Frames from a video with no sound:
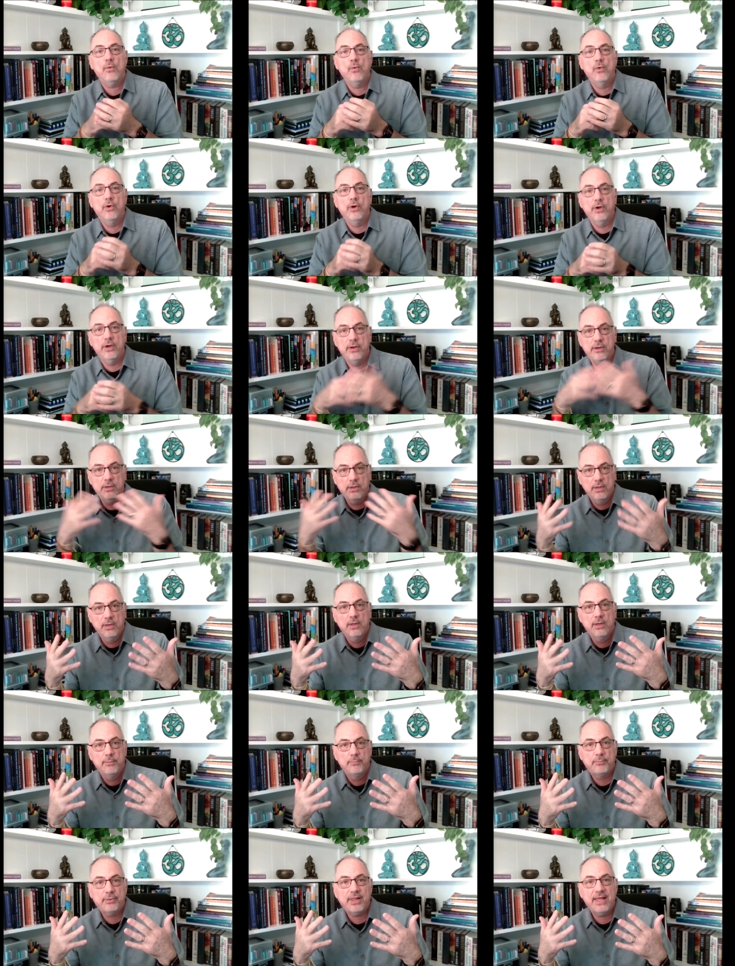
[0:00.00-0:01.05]
would
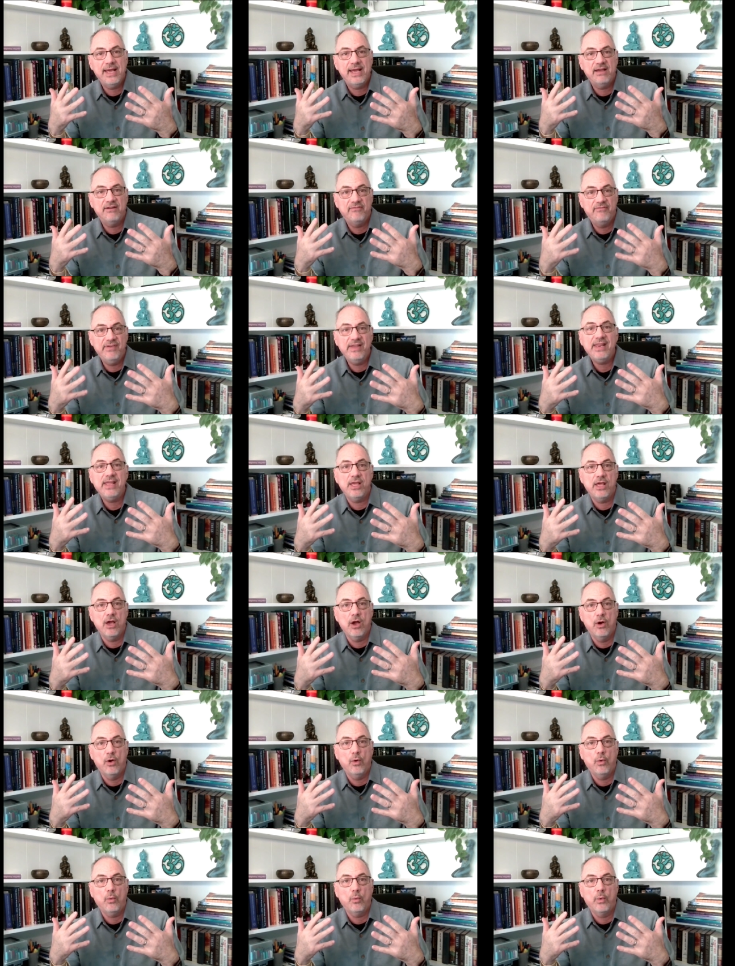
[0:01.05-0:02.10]
play a
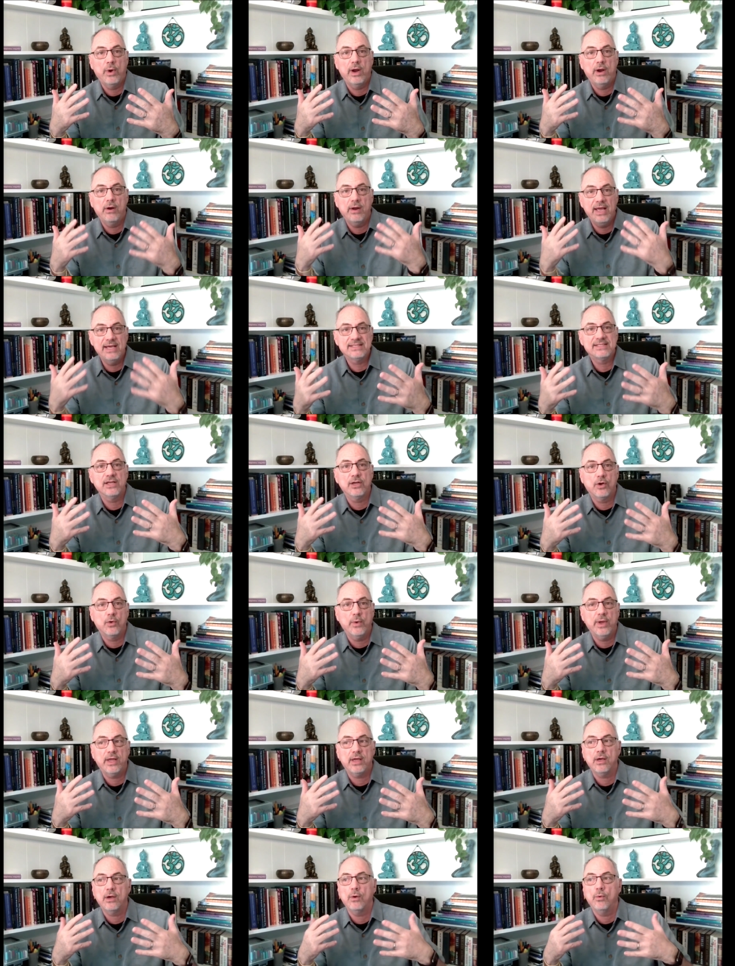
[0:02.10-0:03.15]
video where Essen
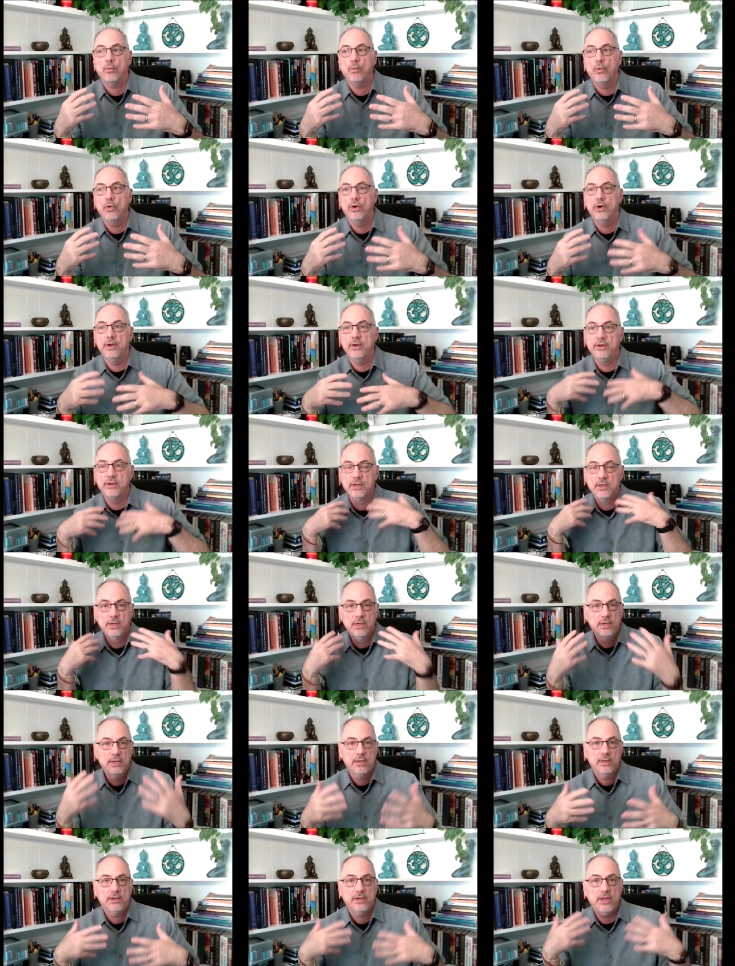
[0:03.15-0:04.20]
Goenka would,
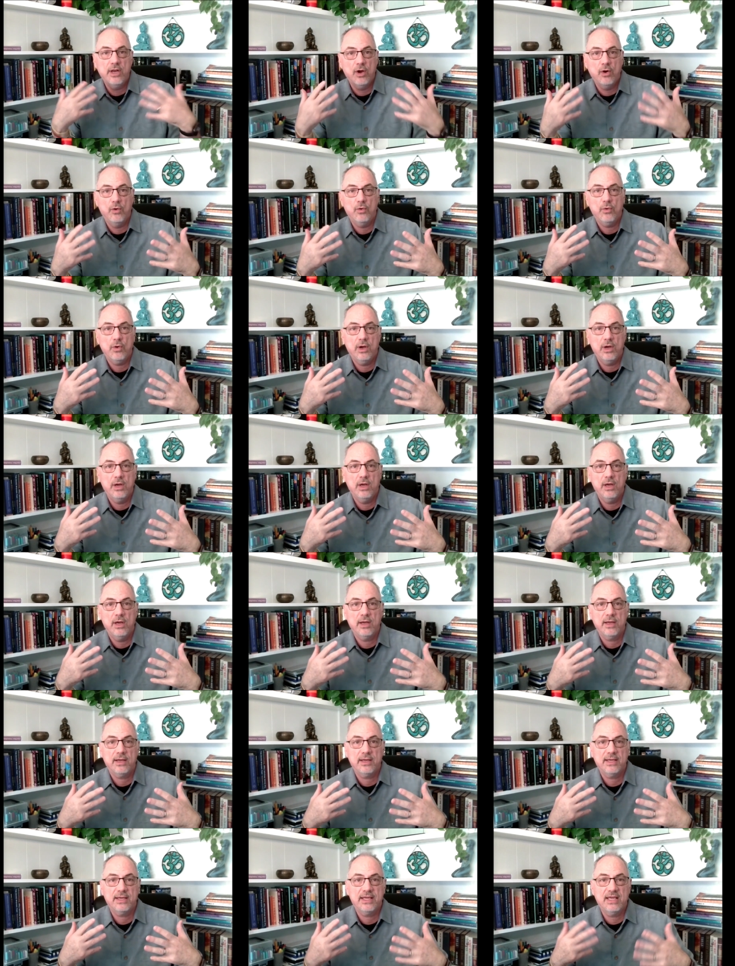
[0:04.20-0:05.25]
you know,
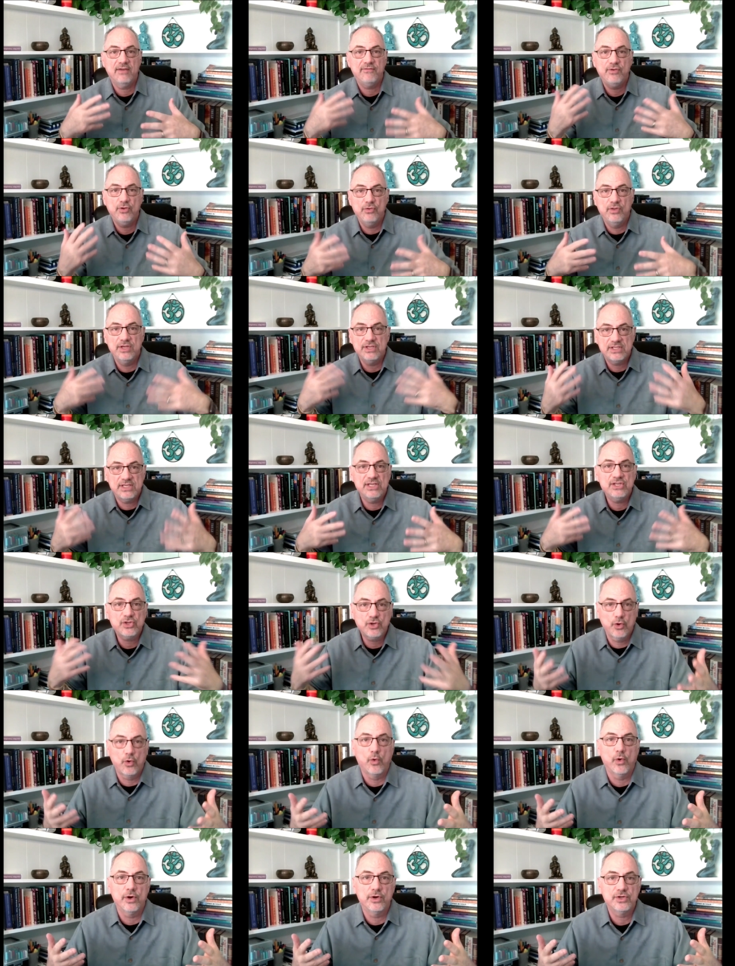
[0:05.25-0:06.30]
uh, give you this
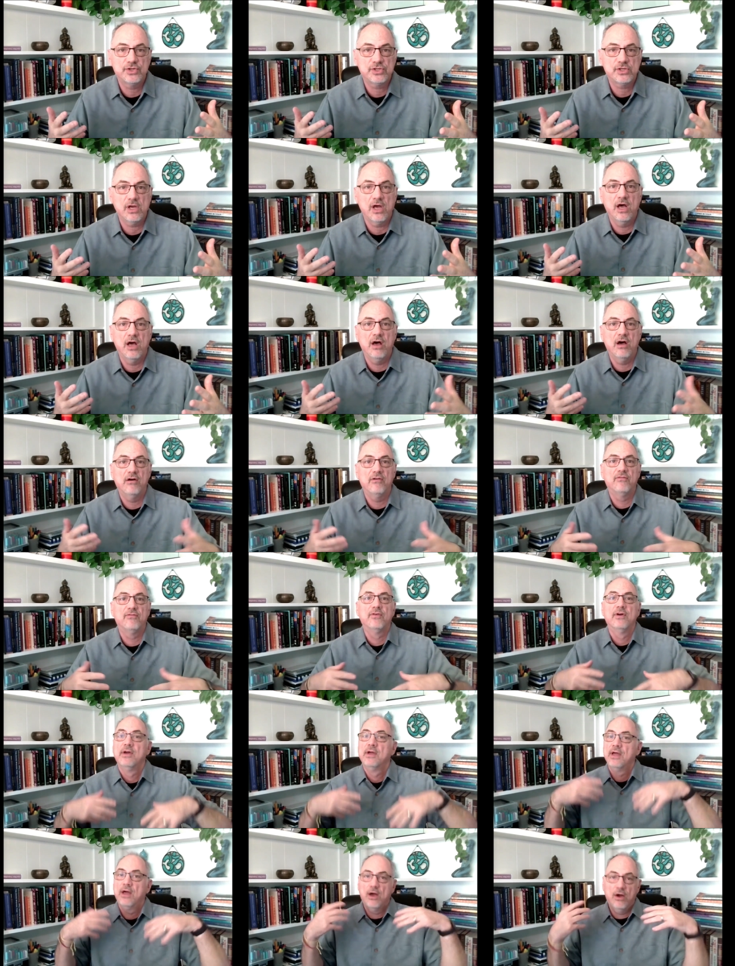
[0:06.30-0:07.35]
discourse of
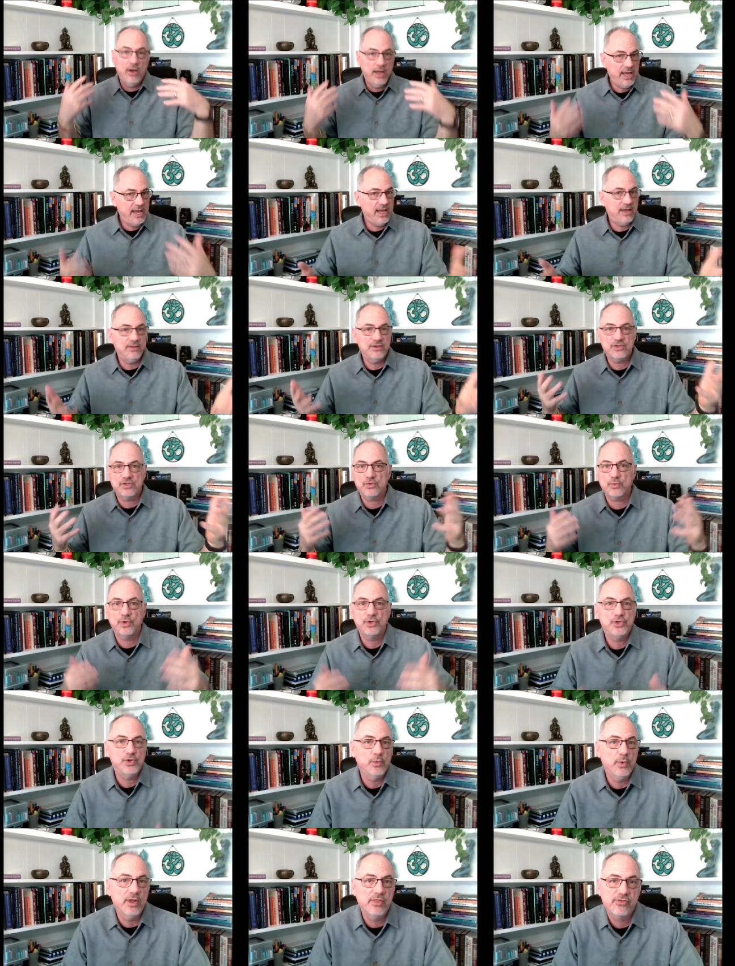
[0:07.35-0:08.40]
oh hey this is
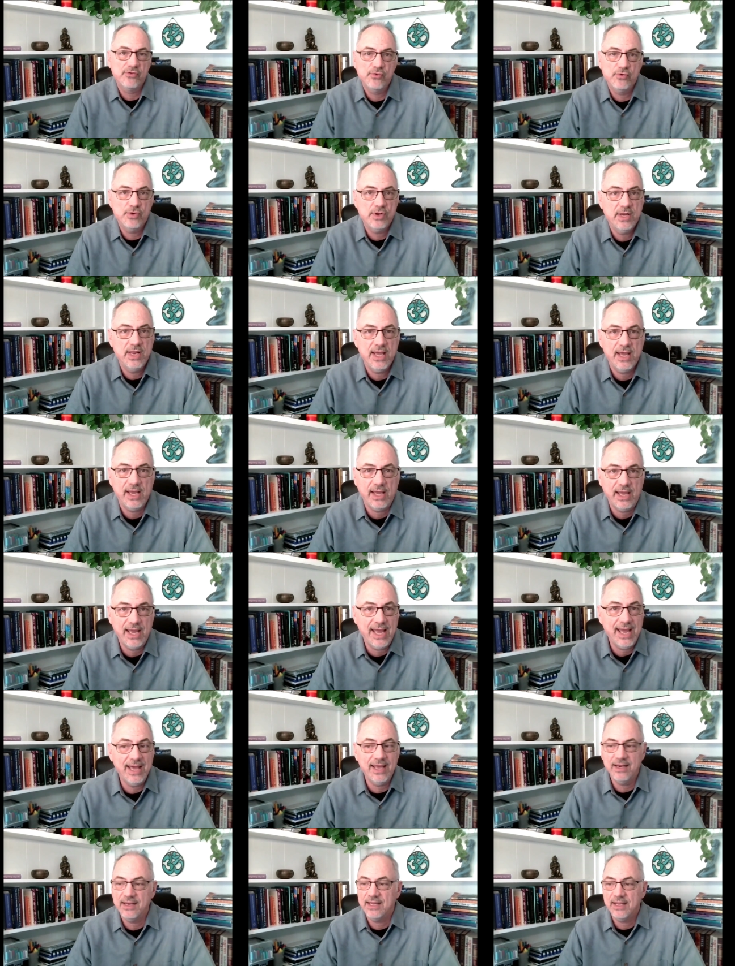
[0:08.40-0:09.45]
what you went through today
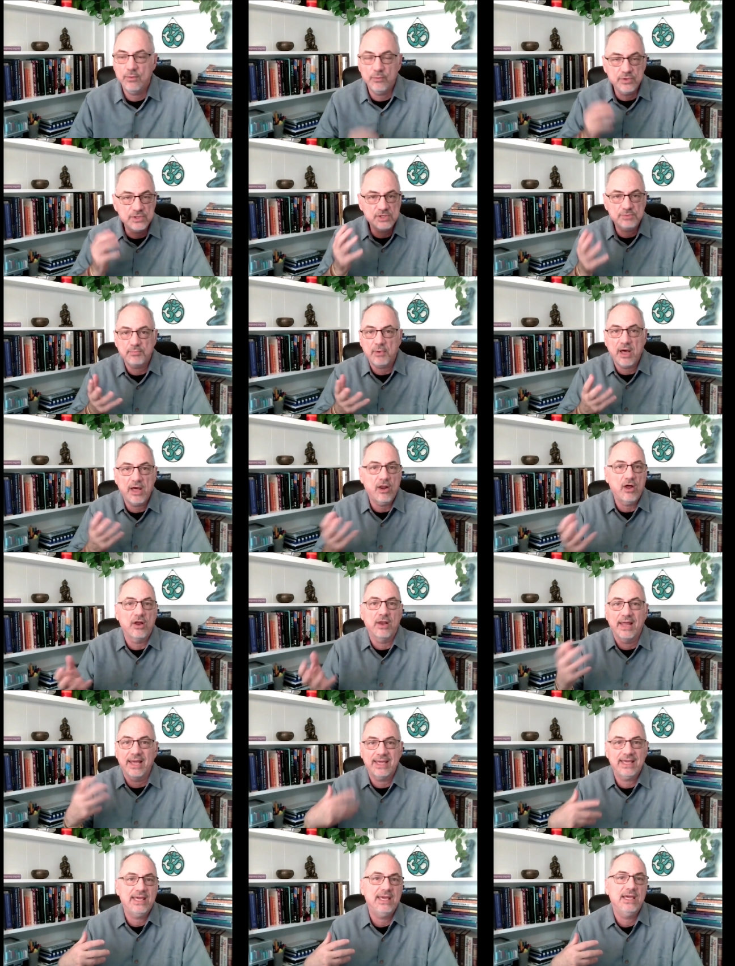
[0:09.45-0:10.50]
and it was spot on
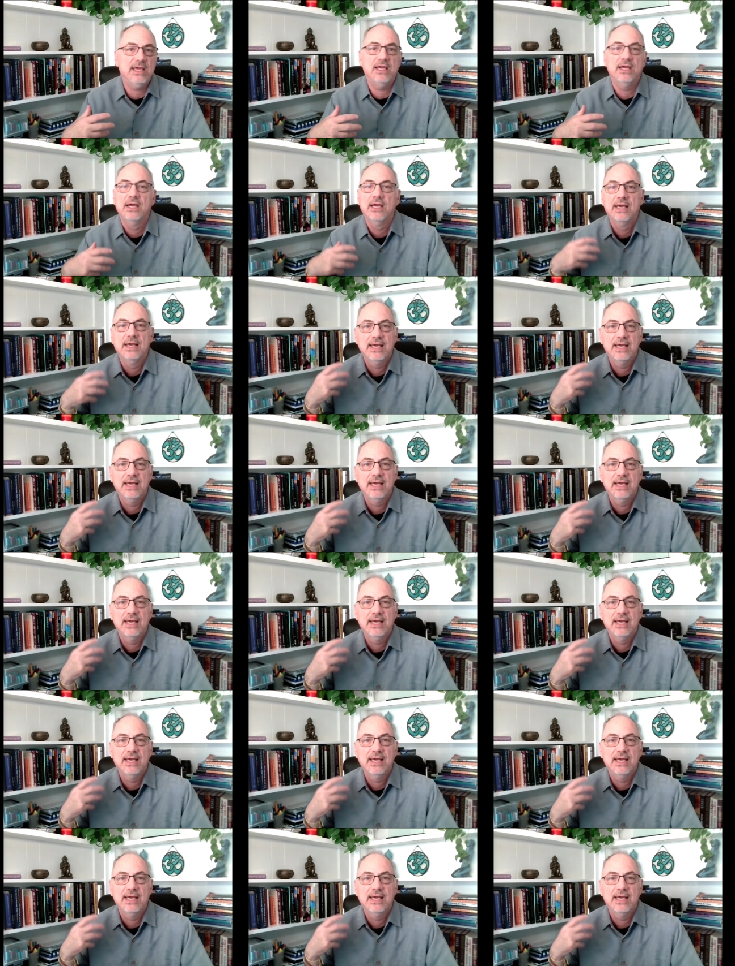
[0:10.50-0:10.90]
like he